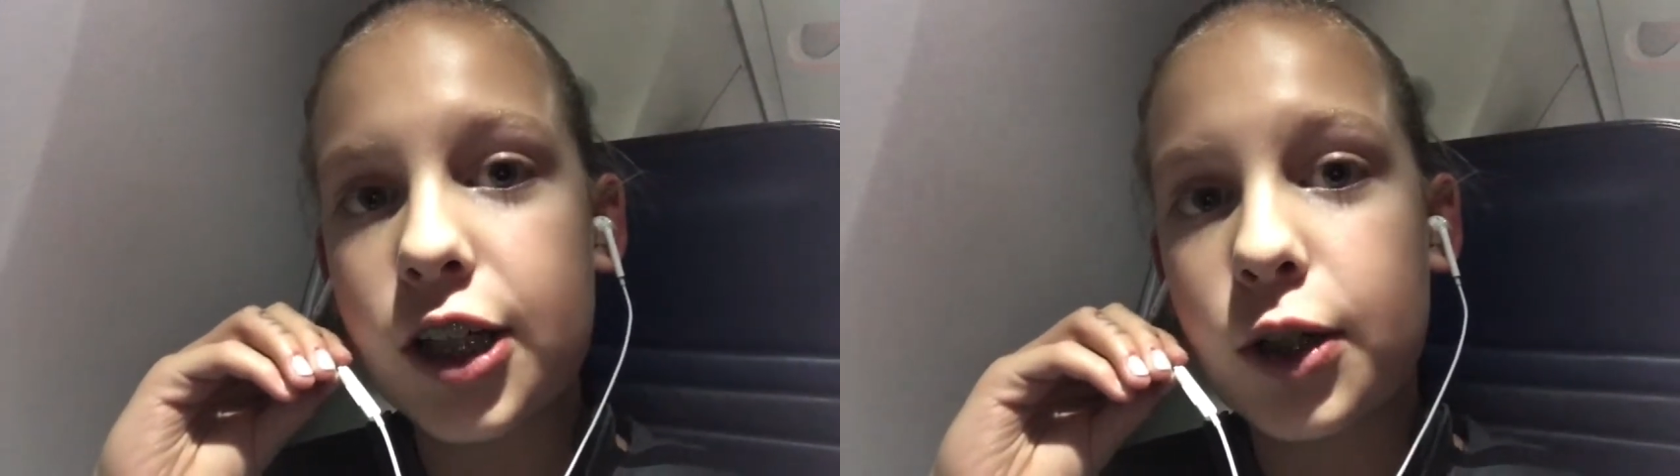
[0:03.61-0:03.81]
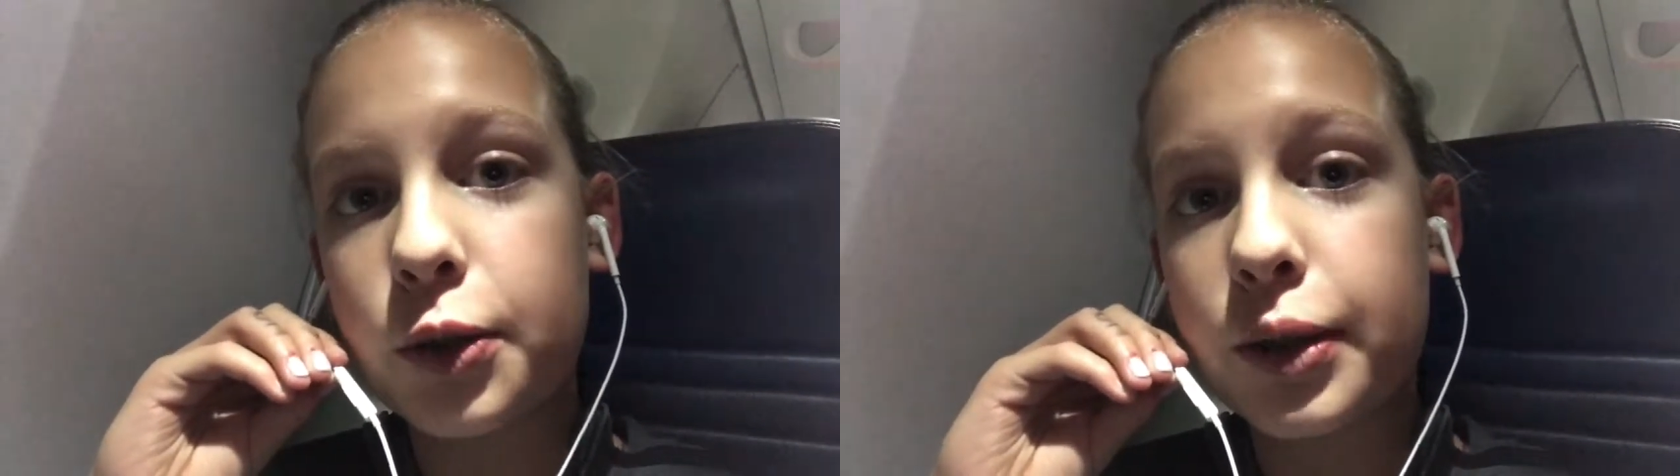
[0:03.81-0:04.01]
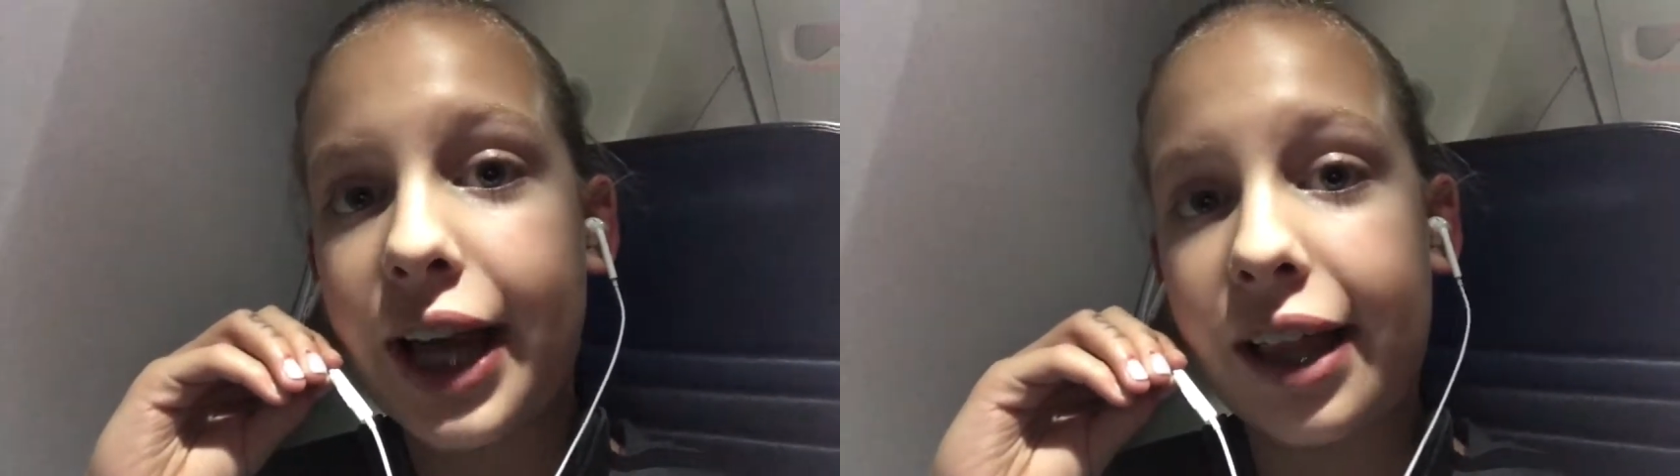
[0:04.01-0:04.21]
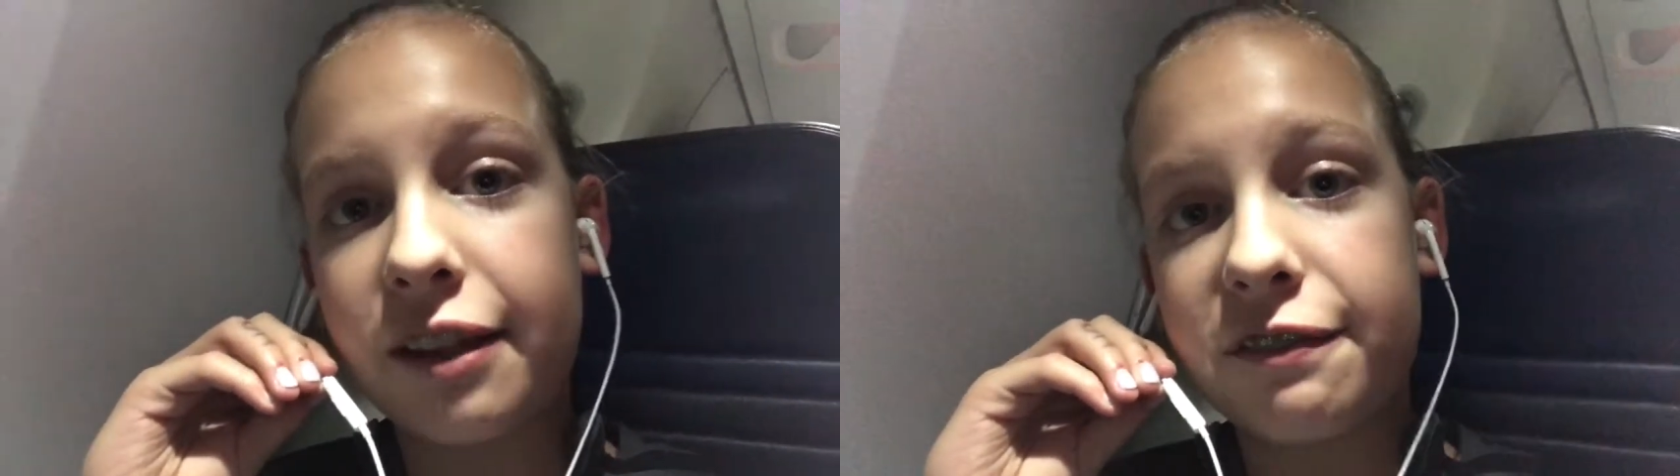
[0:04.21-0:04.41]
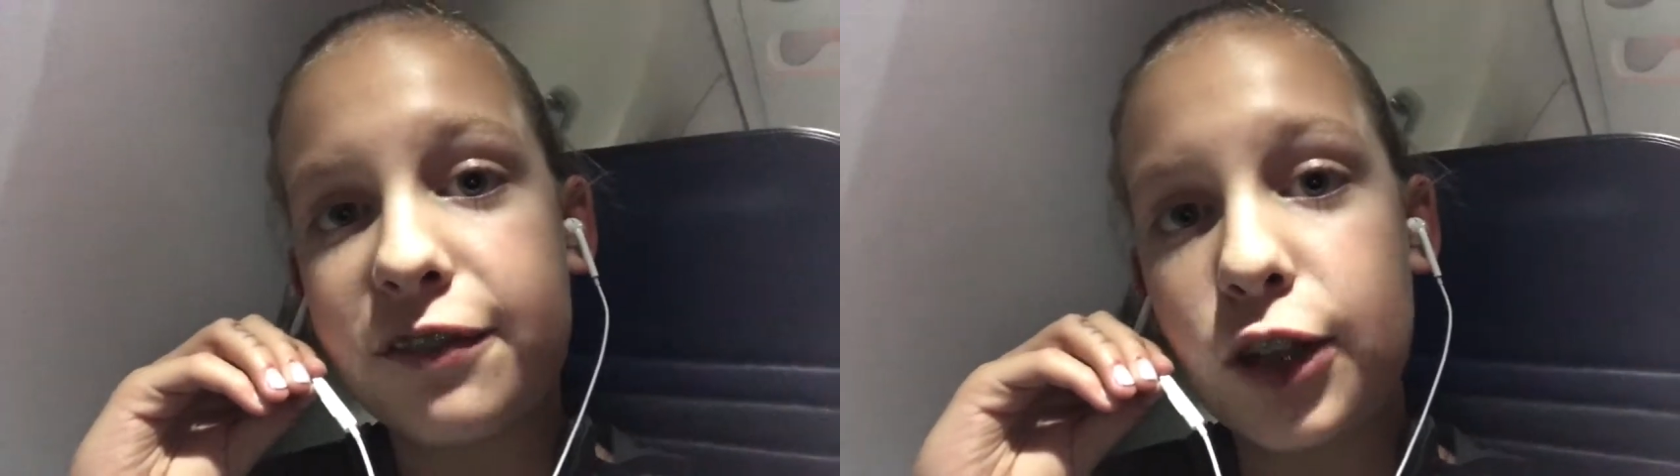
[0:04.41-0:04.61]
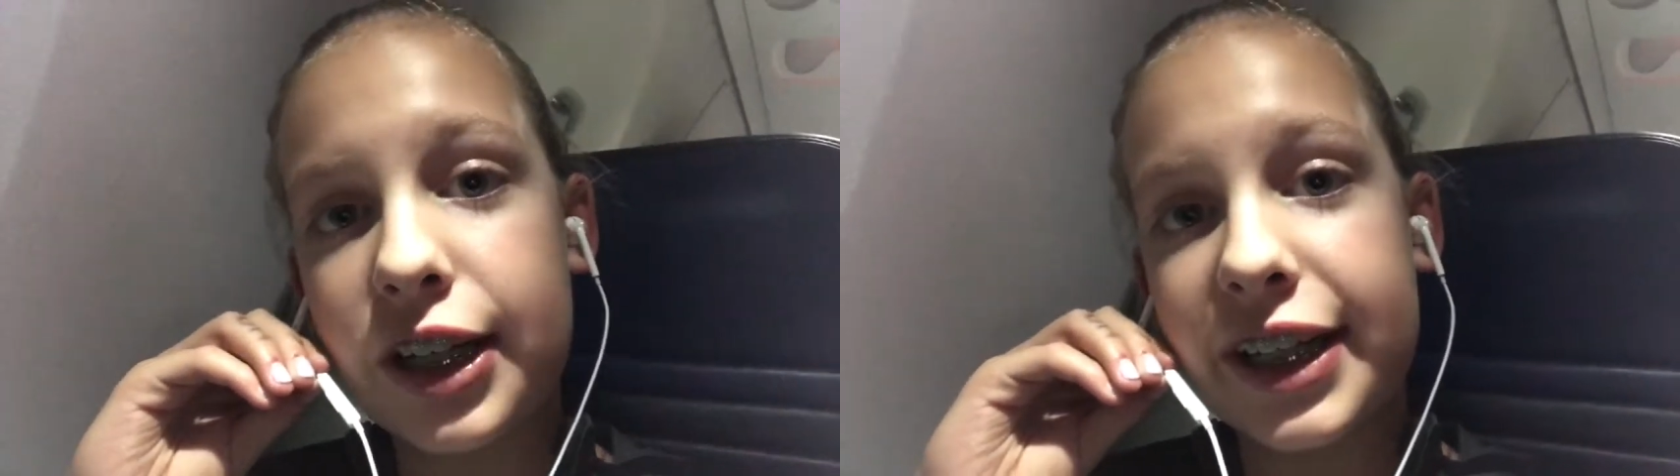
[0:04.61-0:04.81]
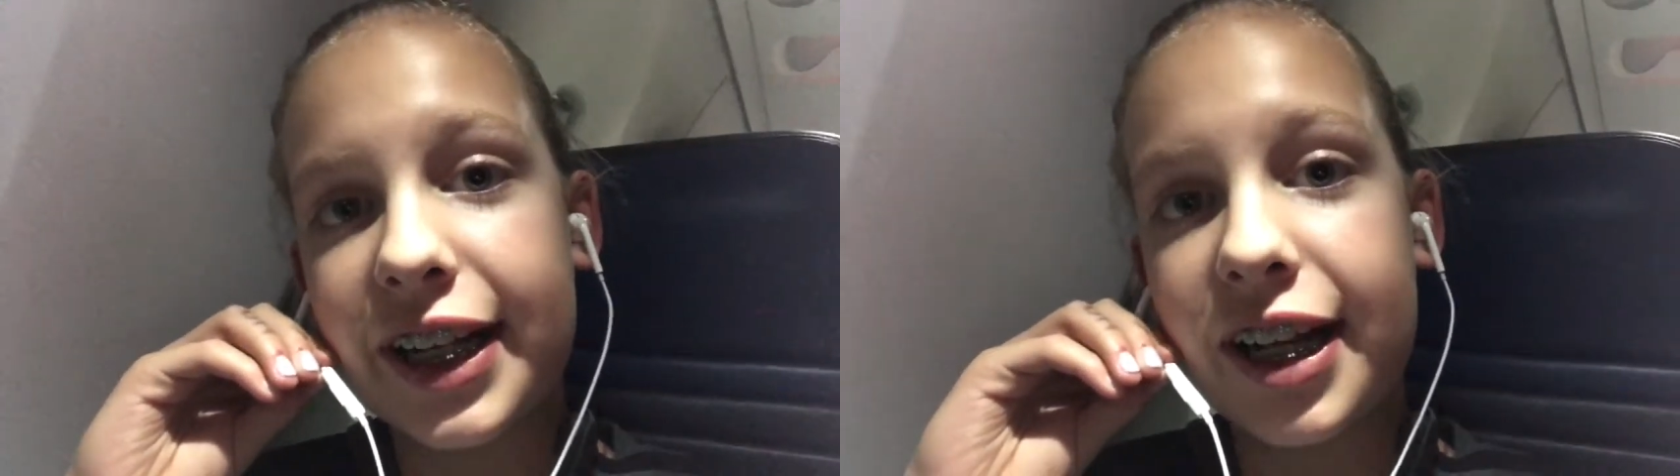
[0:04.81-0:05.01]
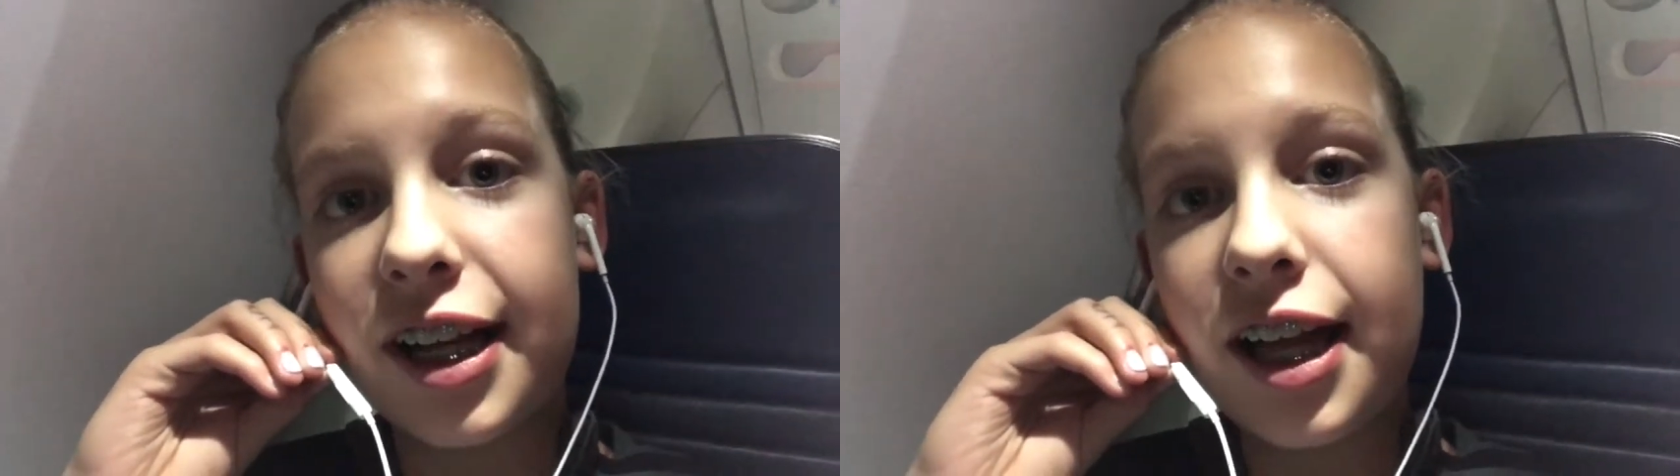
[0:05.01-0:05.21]
to
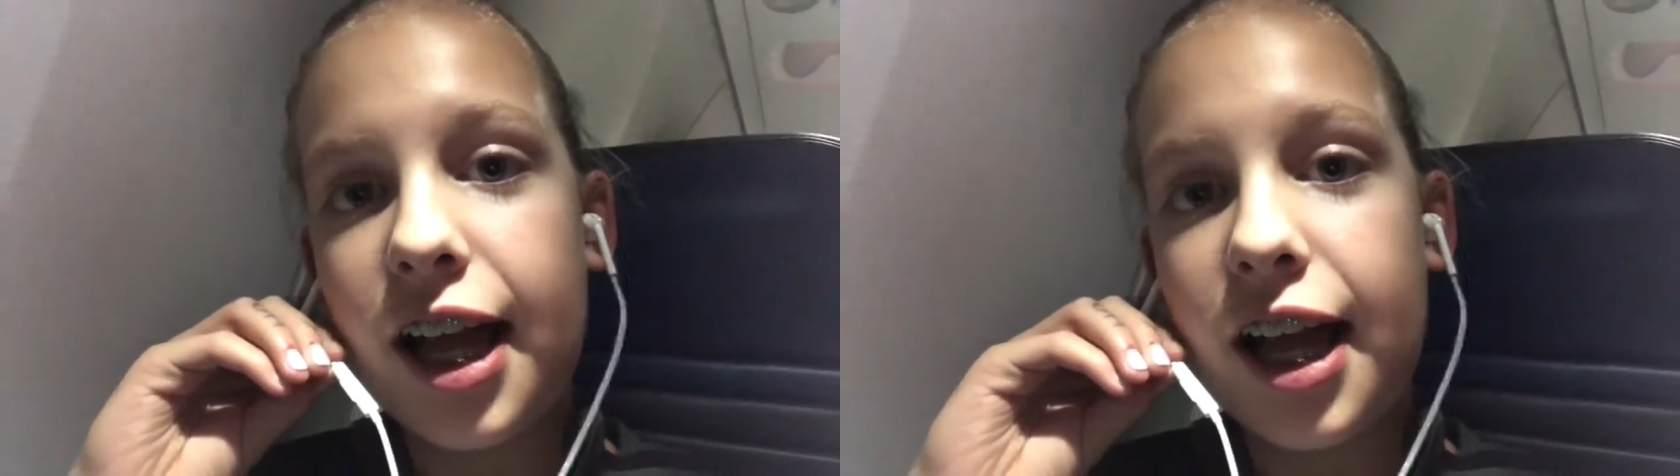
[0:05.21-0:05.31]
California.